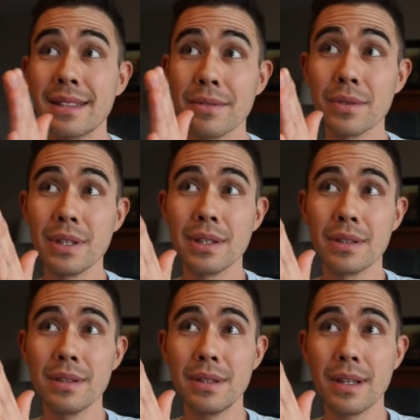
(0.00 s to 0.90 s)
several
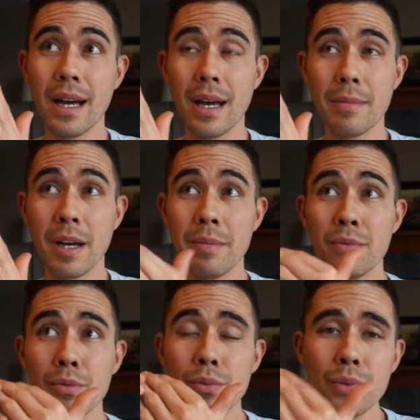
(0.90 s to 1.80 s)
years, um, I've
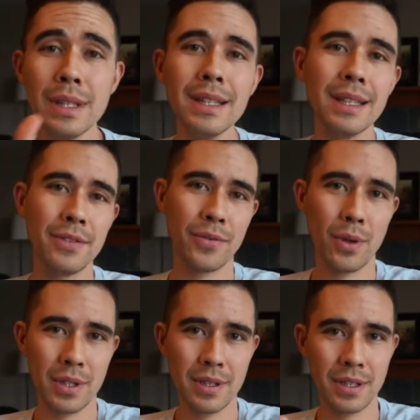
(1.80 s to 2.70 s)
been really
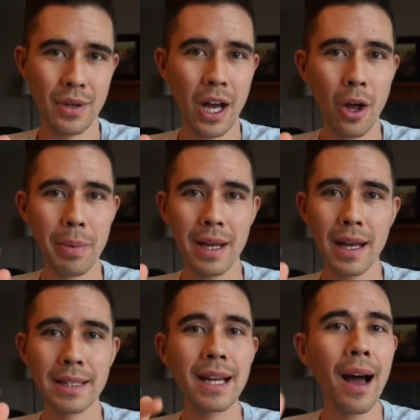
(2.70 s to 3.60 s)
fortunate to
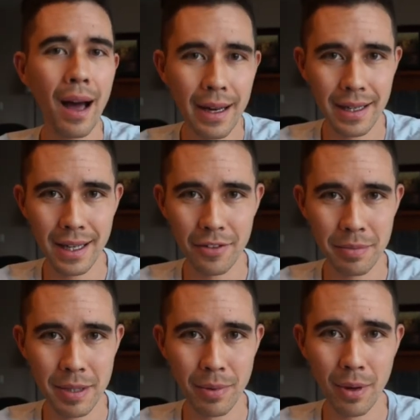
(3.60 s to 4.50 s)
help a ton of
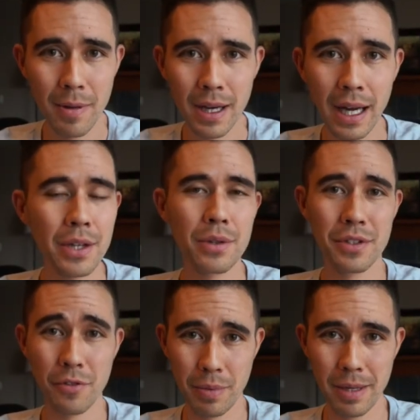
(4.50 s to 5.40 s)
people,
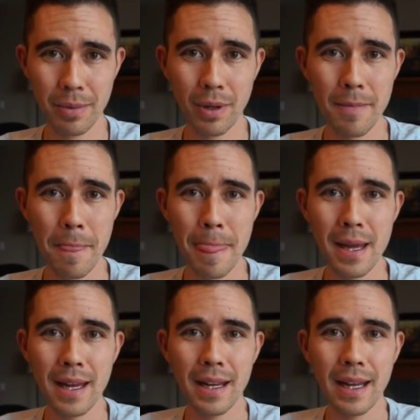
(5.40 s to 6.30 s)
hundreds of people,
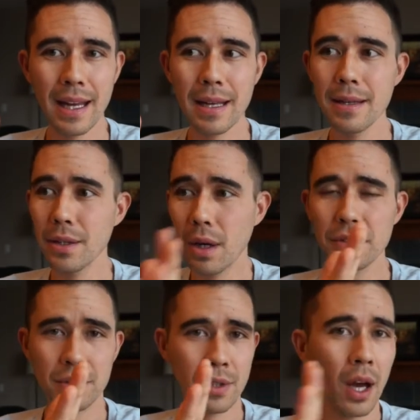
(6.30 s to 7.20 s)
and you know,
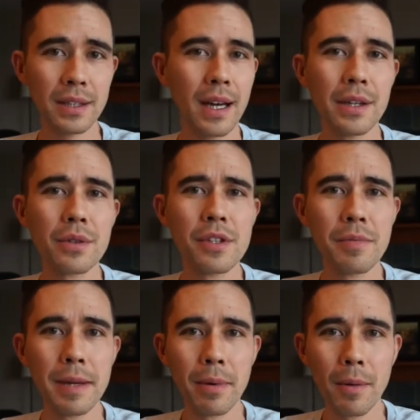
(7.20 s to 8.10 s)
also talk to hundreds of
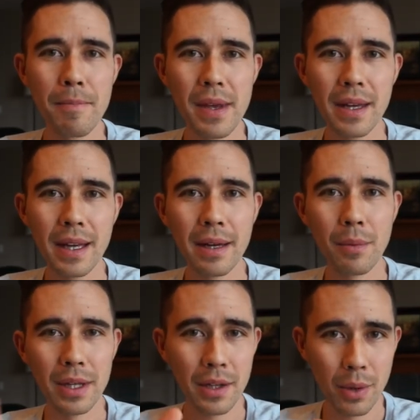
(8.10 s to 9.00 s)
people. And
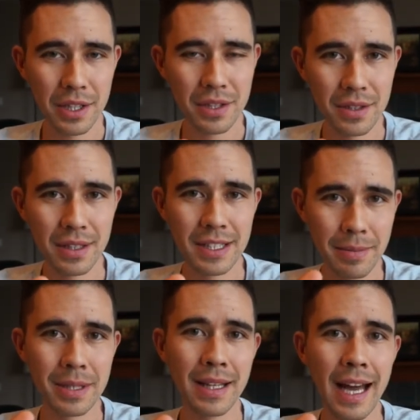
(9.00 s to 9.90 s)
one of the questions I
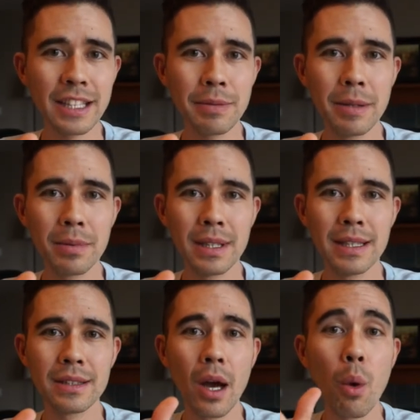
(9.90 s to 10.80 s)
typically ask people
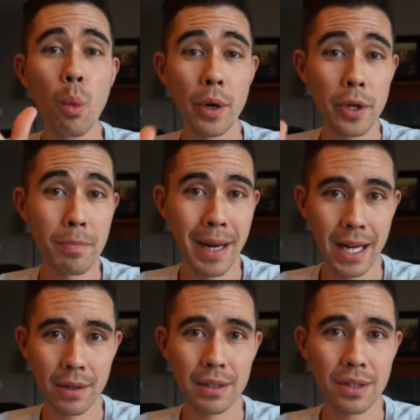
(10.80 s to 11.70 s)
is, were your
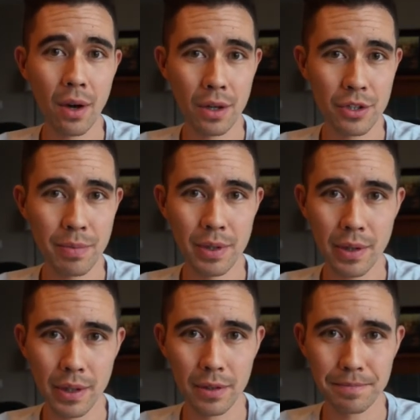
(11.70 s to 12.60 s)
parents
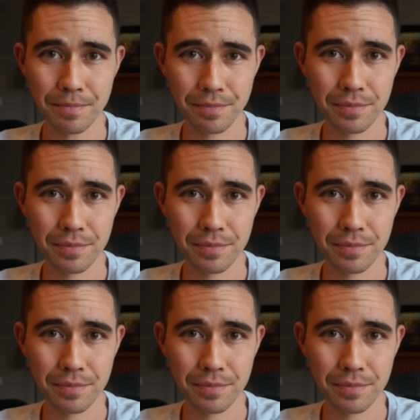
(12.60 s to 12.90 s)
entrepreneurial?